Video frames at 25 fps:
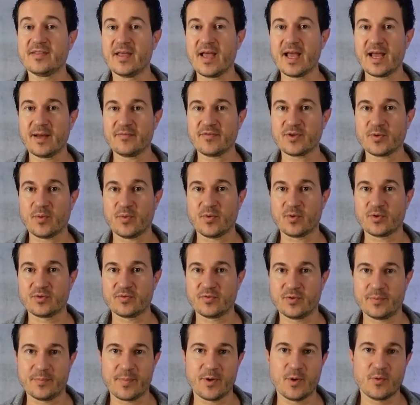to have a good
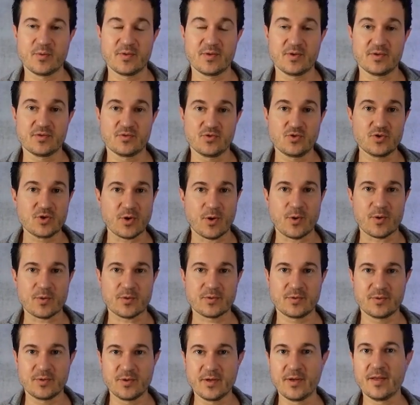remote control.
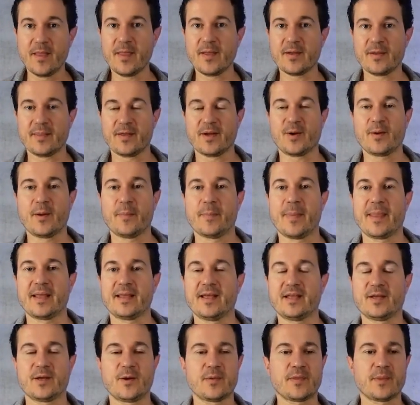There are
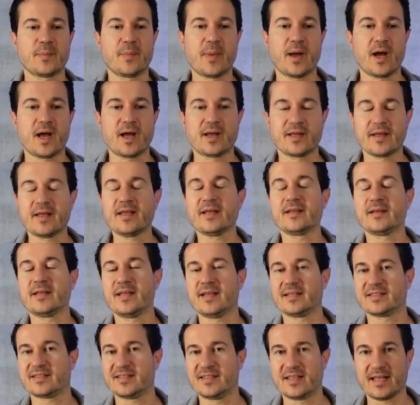many on the market,
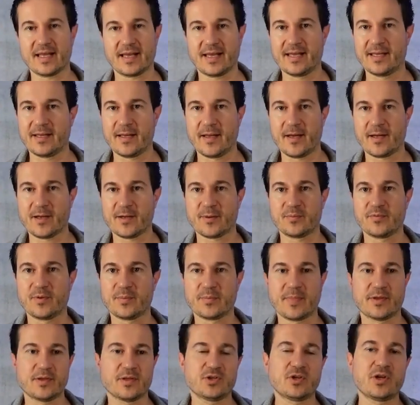let's say,
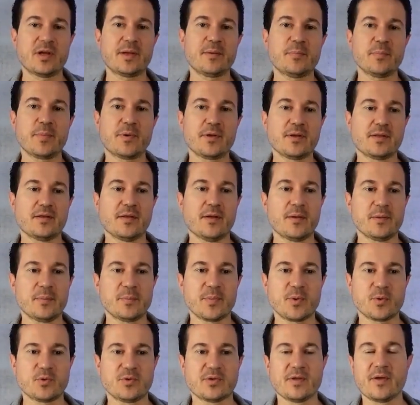from the cheapest to the
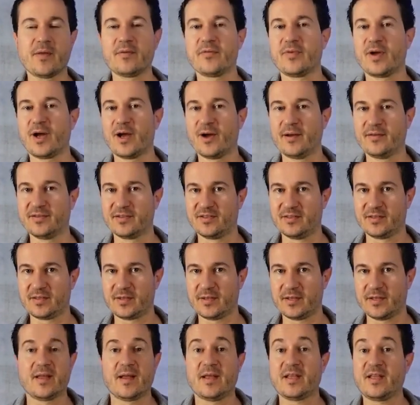most advanced.
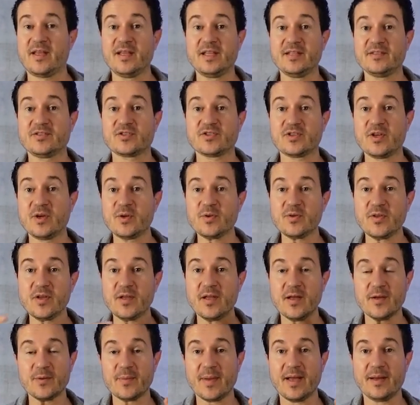And so
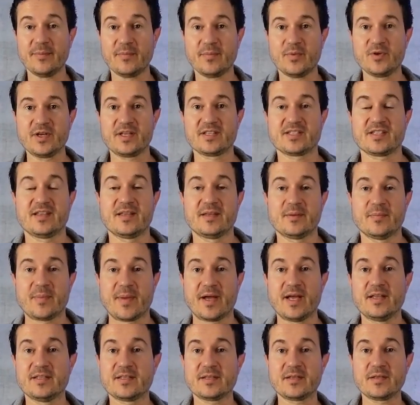by pressing a
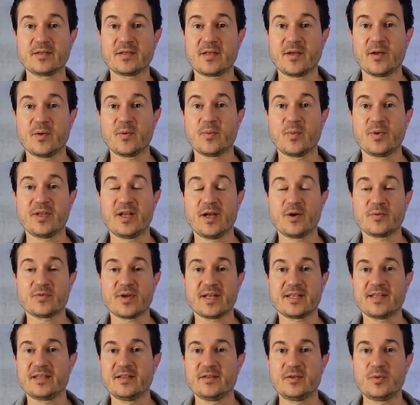button, we are
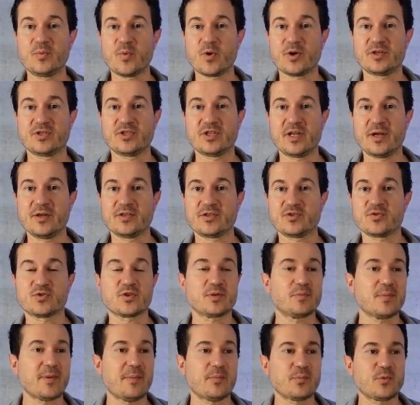ready to watch our
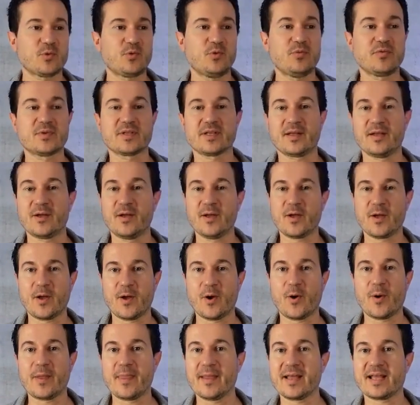streaming movie
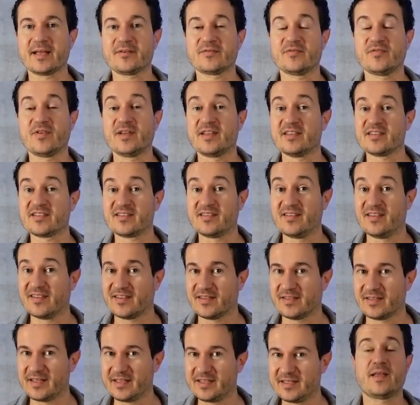on Netflix,
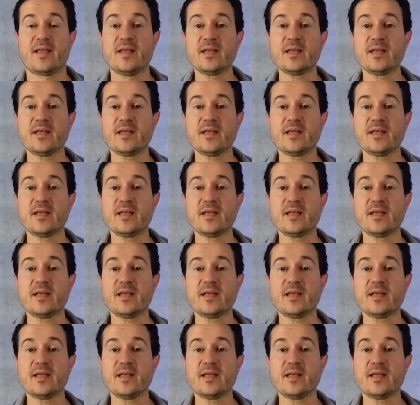Disney,